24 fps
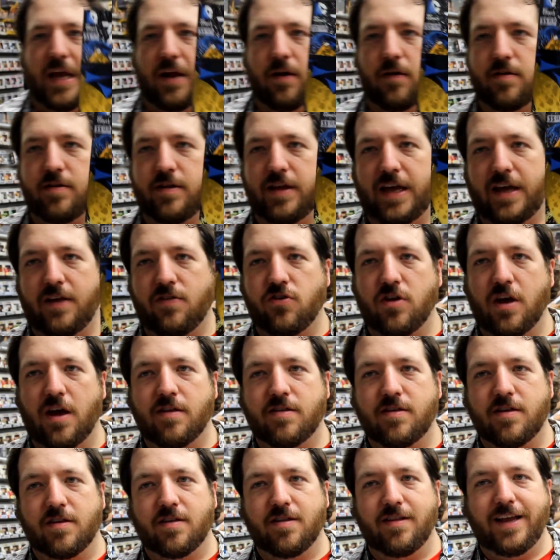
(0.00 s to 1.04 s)
Here's the
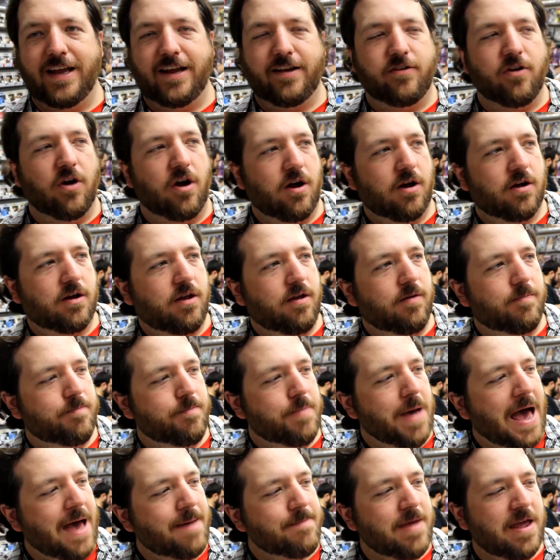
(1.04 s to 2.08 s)
Justice League Dark
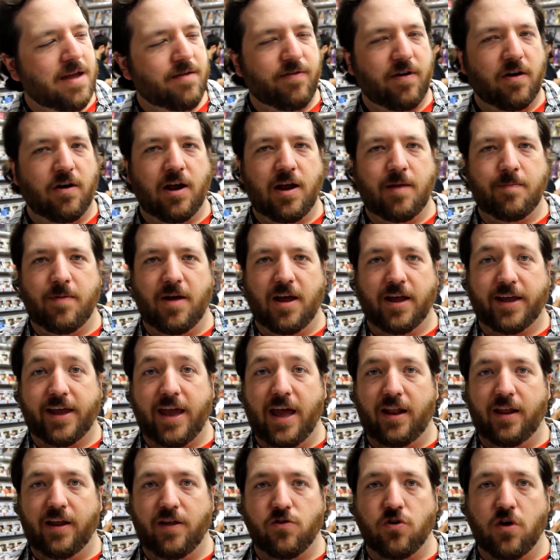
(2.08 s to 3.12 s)
Batman variant by
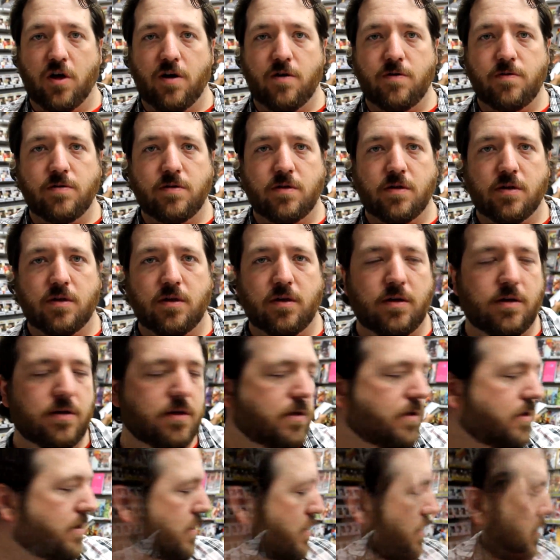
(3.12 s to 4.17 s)
Kelly Jones.
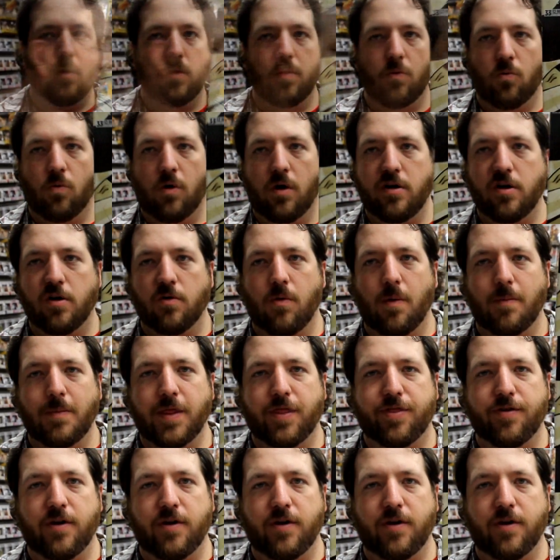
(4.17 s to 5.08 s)
Wonder Woman